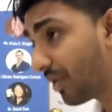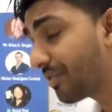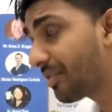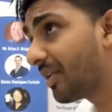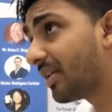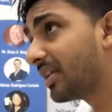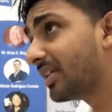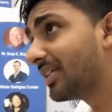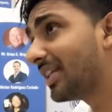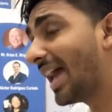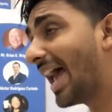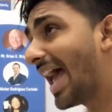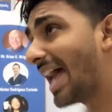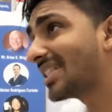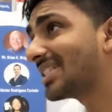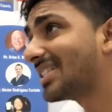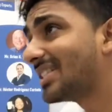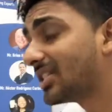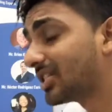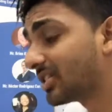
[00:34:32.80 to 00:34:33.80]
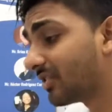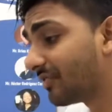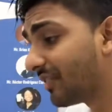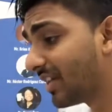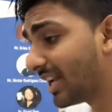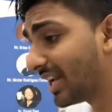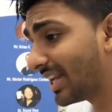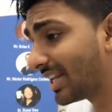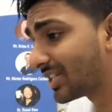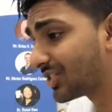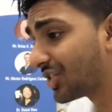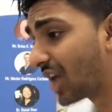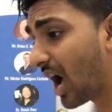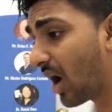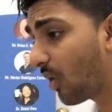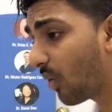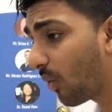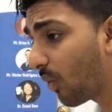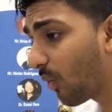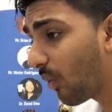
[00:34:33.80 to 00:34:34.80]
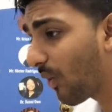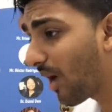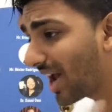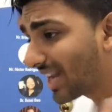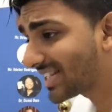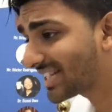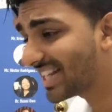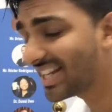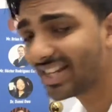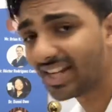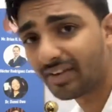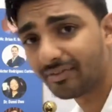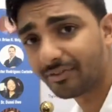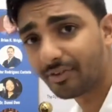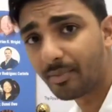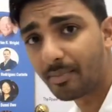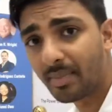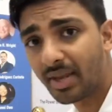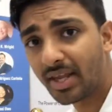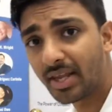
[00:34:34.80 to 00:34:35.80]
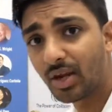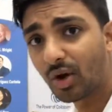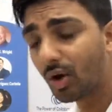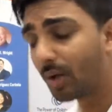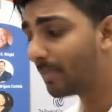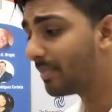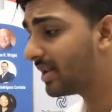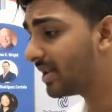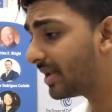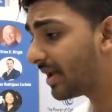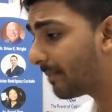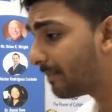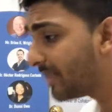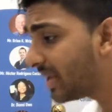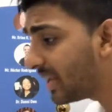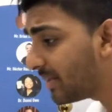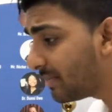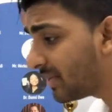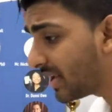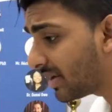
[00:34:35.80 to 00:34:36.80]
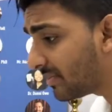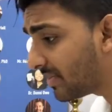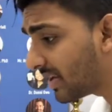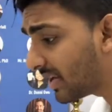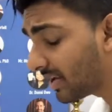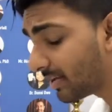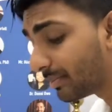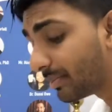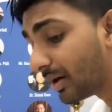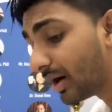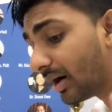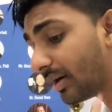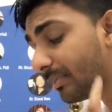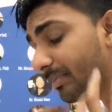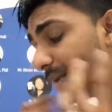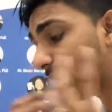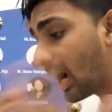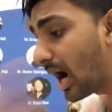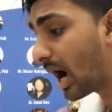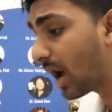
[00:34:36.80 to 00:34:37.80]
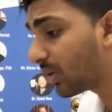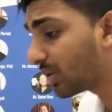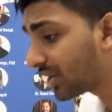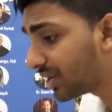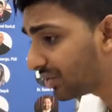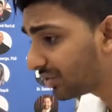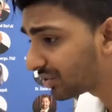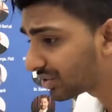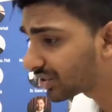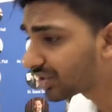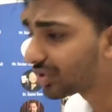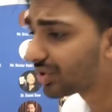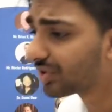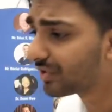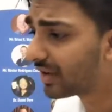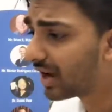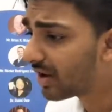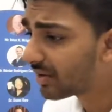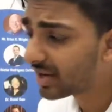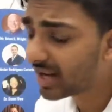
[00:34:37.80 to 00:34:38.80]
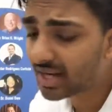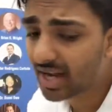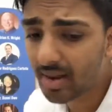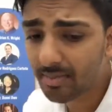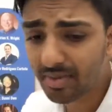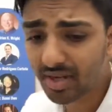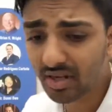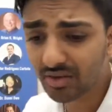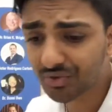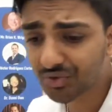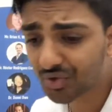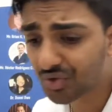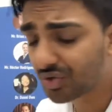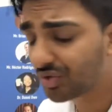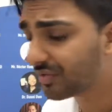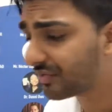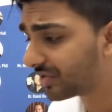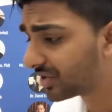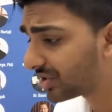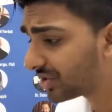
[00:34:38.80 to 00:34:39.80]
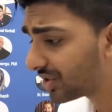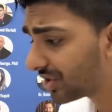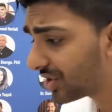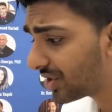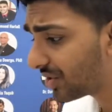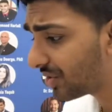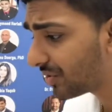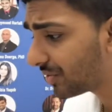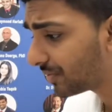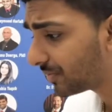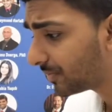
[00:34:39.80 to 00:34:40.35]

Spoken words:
the essence of it is not what's in it for me or be a me, but how can you serve? How can I be of service to you?